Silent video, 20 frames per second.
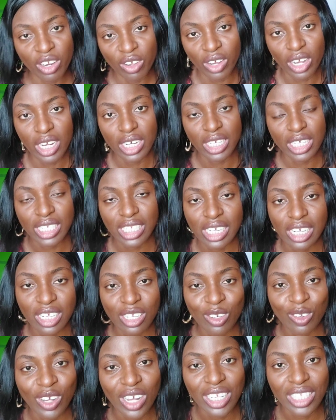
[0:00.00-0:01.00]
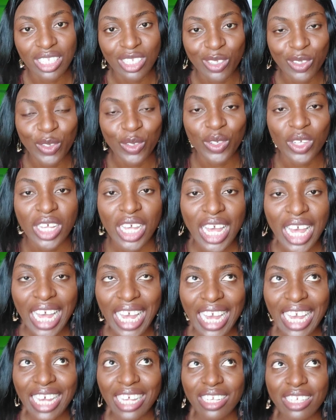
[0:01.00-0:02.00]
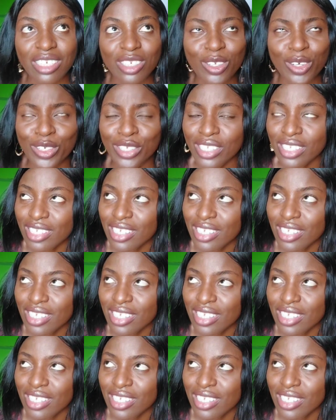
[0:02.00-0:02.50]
you can easily look at it. So does